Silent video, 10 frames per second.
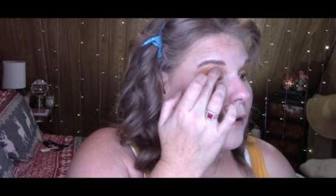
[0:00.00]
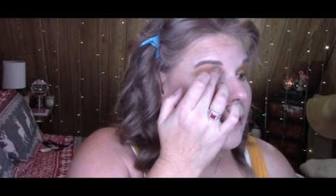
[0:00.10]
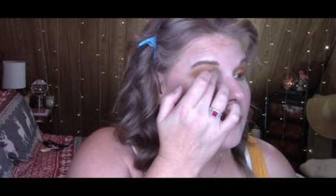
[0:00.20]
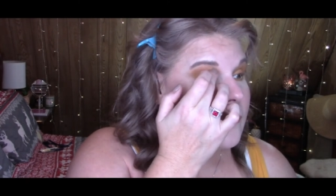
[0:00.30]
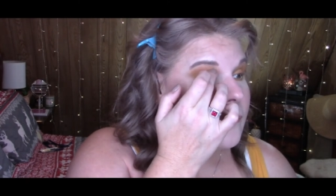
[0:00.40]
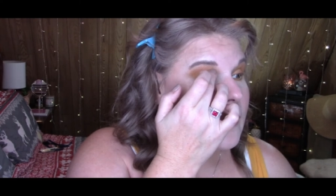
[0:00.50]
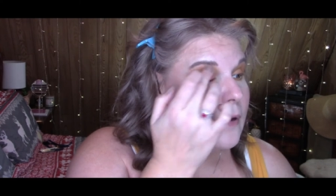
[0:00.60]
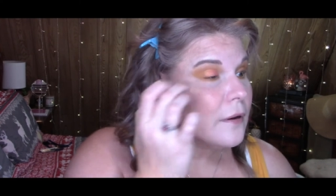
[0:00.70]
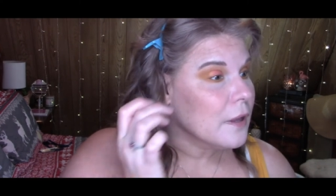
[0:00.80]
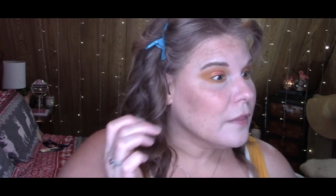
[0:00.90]
on their
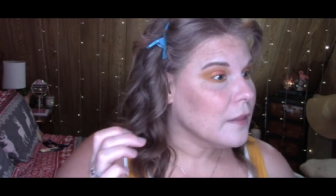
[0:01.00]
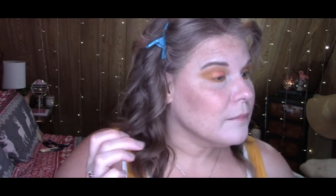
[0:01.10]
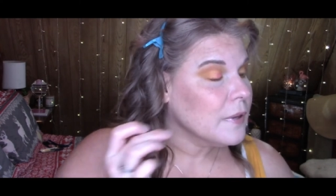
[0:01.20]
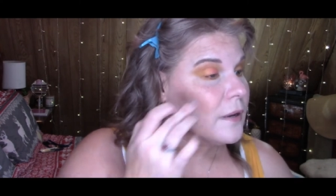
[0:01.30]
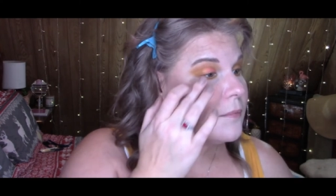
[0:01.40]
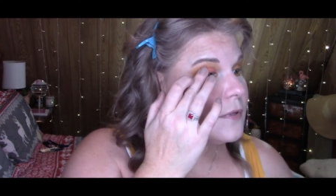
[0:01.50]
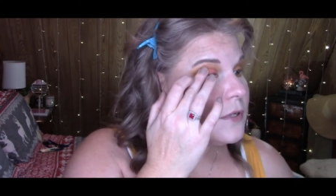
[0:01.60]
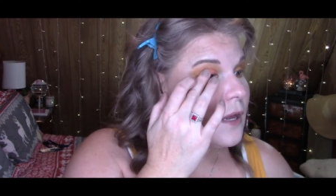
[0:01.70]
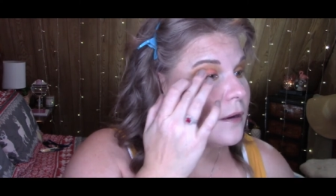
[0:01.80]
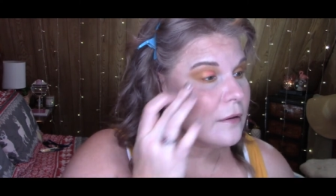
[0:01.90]
finger and then pick up the
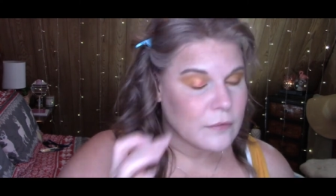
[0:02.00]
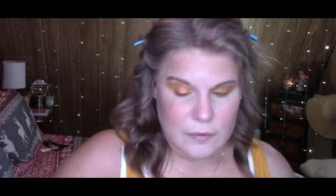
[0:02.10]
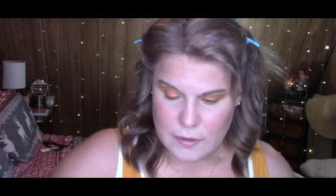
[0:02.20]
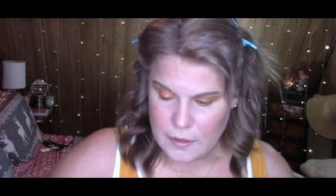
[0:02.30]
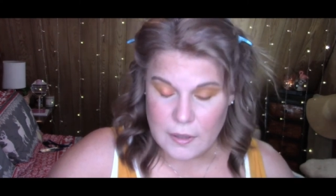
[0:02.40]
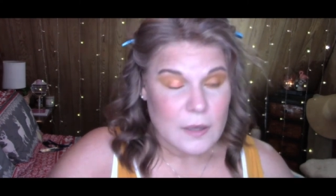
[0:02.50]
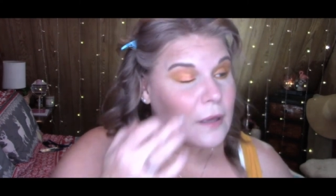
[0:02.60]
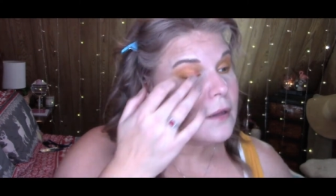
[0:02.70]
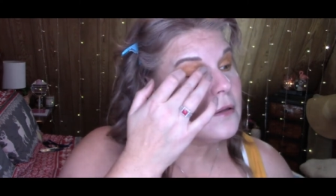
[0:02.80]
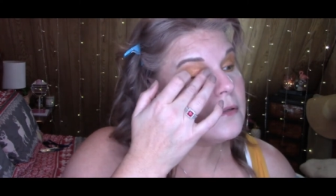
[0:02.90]
shadow
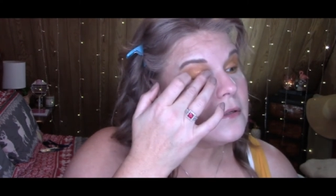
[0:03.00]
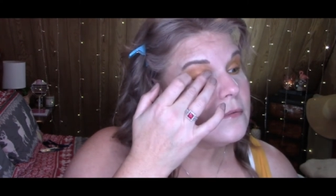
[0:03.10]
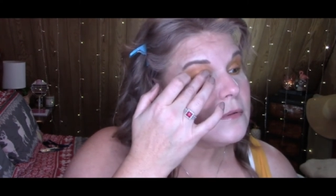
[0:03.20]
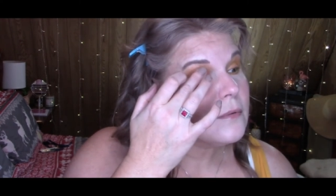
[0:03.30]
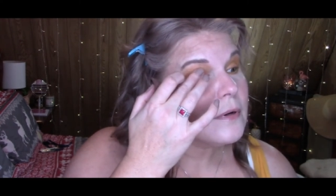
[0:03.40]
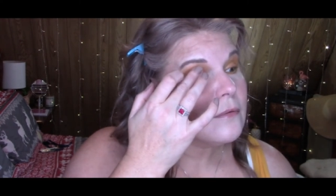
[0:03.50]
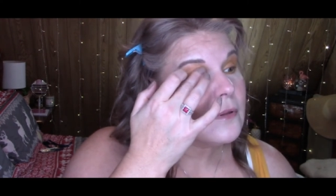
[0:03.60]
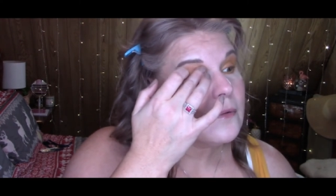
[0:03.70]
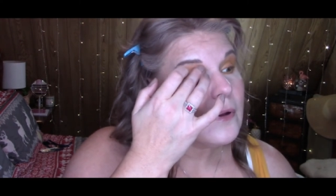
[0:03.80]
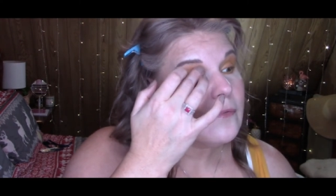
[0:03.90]
and it seems to work
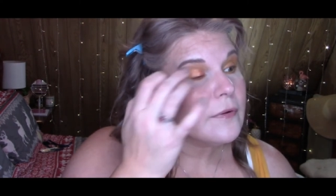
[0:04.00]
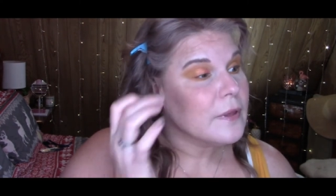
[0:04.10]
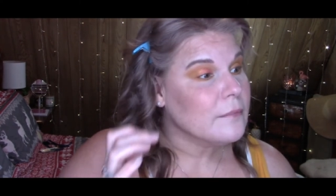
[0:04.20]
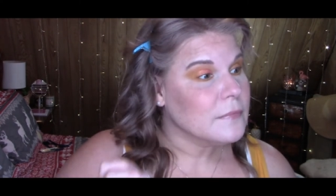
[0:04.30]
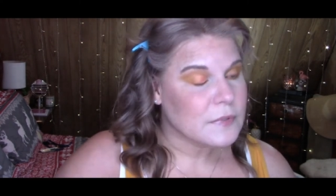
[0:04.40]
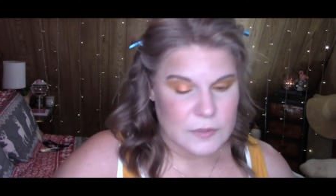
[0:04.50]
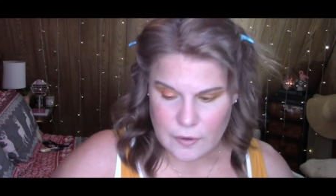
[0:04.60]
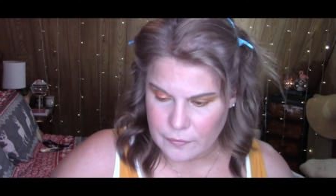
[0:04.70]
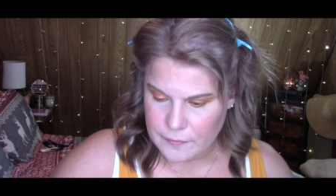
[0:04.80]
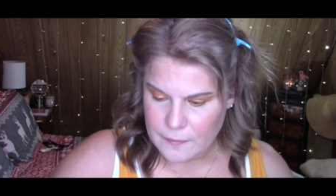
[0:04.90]
really well for them.
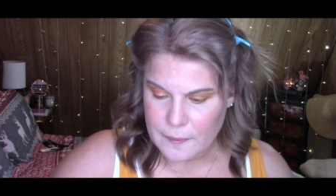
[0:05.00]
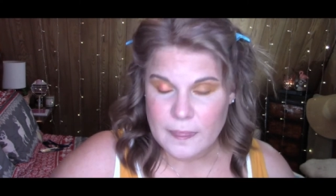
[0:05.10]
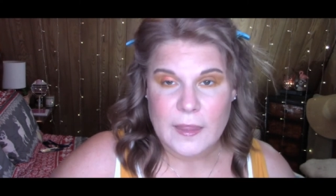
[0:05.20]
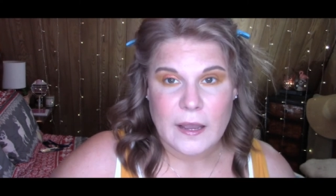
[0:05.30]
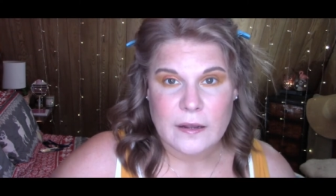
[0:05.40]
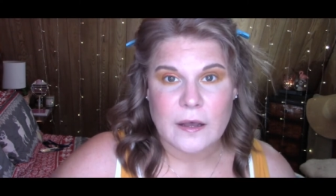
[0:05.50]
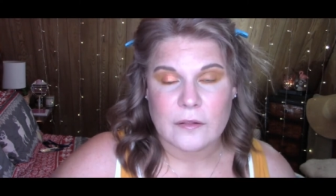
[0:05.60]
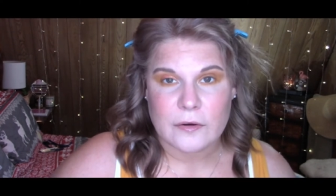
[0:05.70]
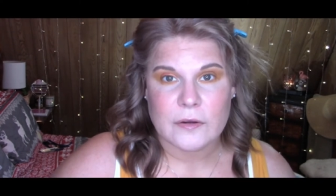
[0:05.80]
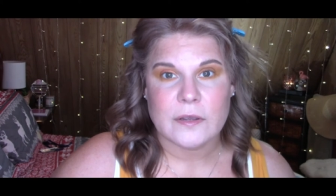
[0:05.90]
So that
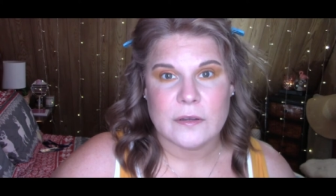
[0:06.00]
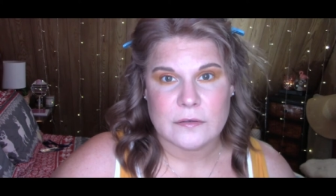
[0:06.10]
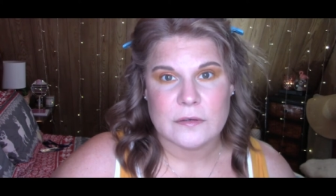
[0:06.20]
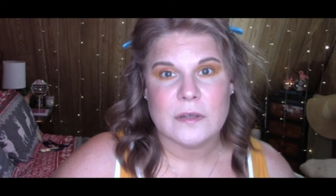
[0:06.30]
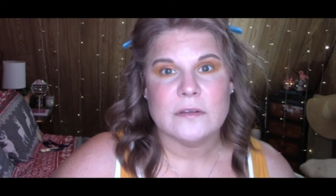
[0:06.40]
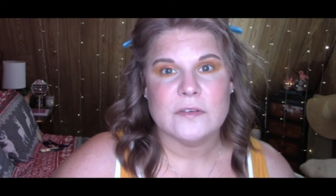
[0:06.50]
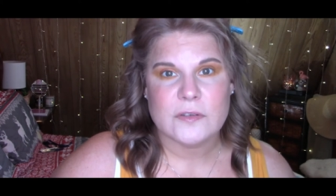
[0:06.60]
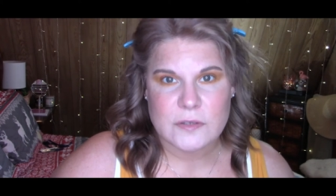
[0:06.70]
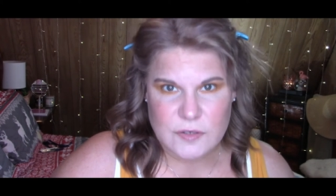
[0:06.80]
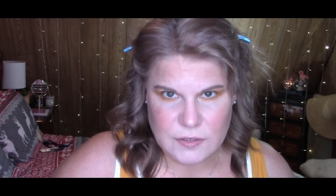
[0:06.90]
color is
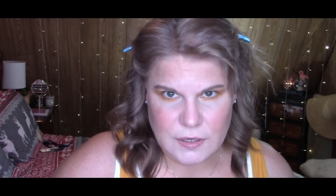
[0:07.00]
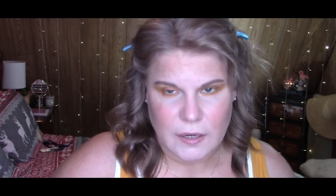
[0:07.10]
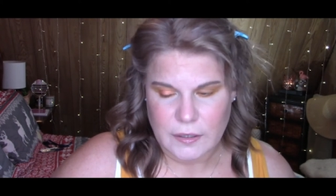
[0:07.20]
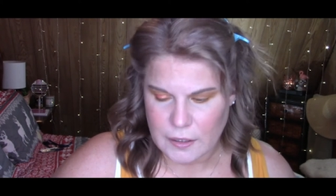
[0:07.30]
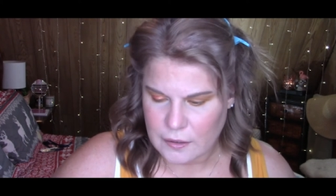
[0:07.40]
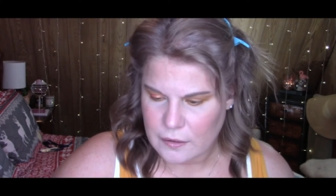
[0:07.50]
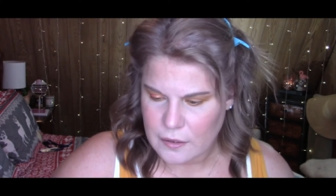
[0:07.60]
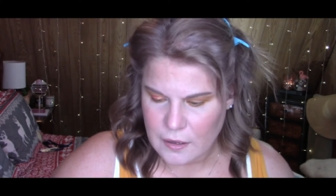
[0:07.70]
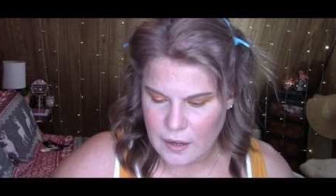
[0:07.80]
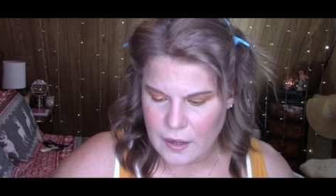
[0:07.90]
stunning.
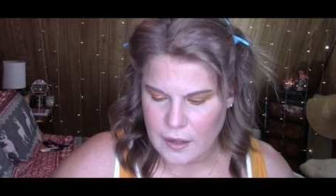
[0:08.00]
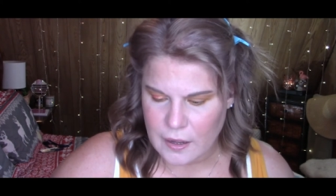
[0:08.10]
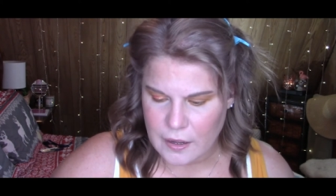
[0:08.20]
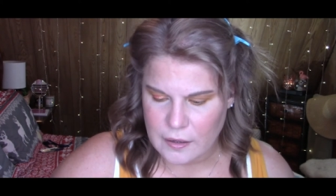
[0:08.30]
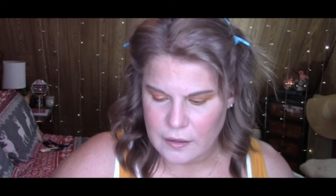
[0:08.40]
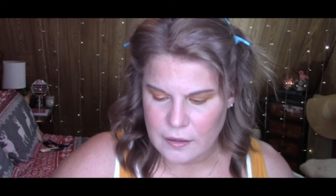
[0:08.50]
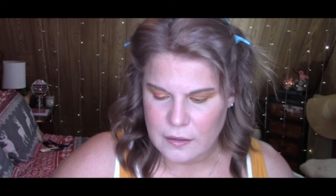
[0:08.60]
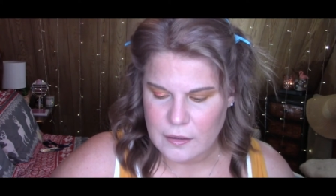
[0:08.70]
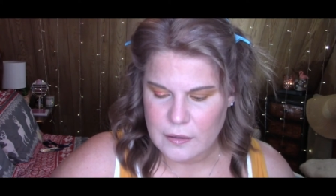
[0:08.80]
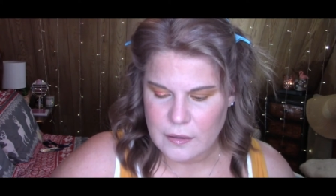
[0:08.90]
I
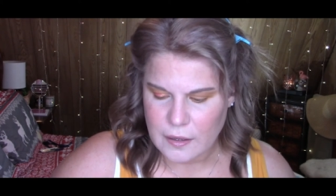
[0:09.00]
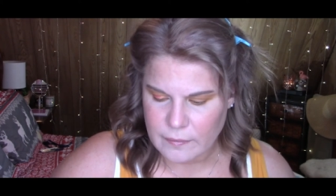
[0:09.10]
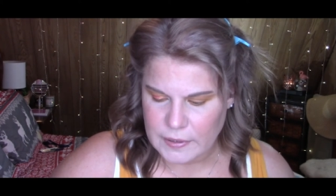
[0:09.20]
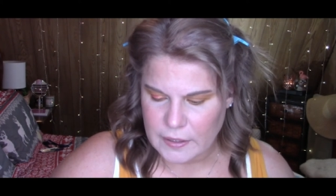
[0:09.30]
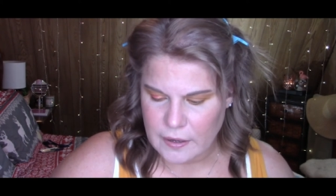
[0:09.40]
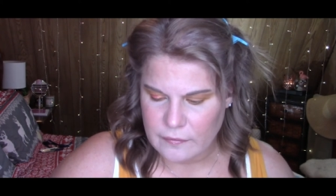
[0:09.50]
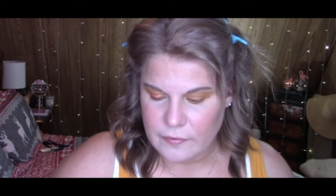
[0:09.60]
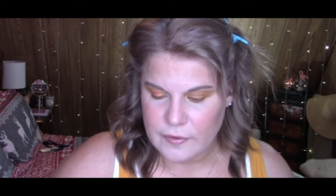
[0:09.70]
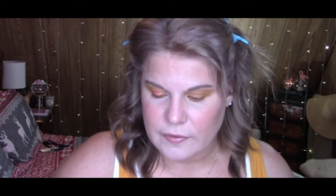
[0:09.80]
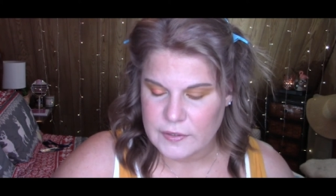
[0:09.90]
am in love.
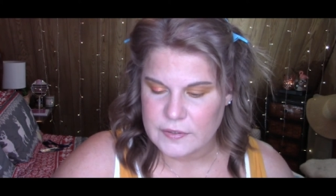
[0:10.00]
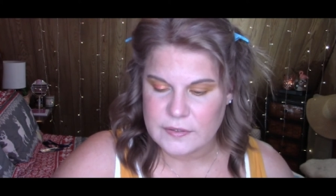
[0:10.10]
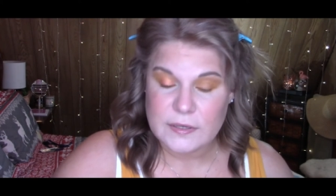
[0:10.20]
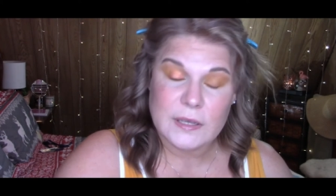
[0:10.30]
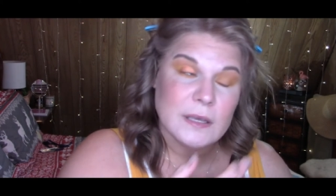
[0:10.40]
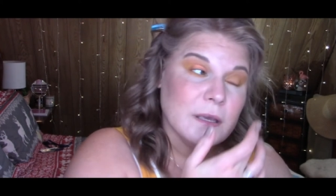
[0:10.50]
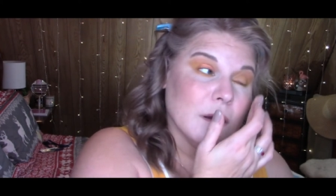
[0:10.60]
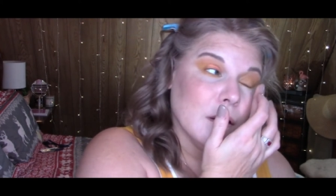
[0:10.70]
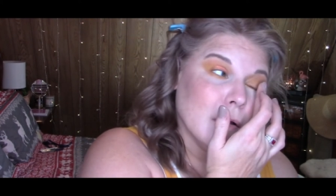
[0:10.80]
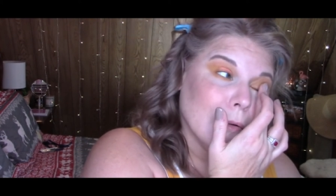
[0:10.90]
This is
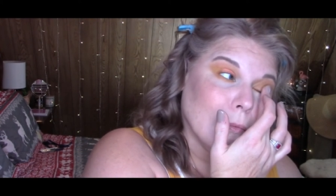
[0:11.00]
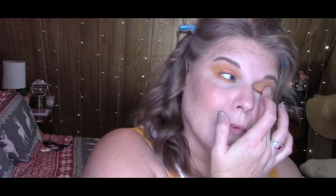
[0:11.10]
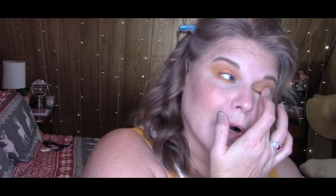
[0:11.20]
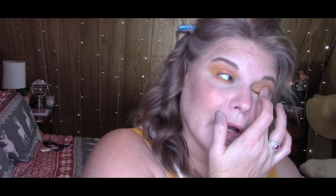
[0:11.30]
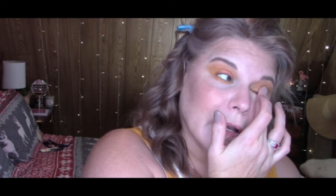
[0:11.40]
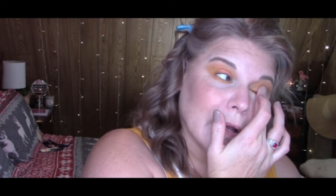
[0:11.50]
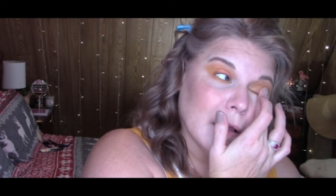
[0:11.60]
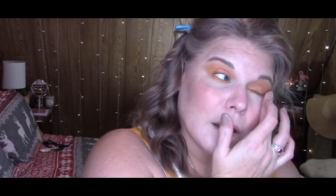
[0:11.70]
E1.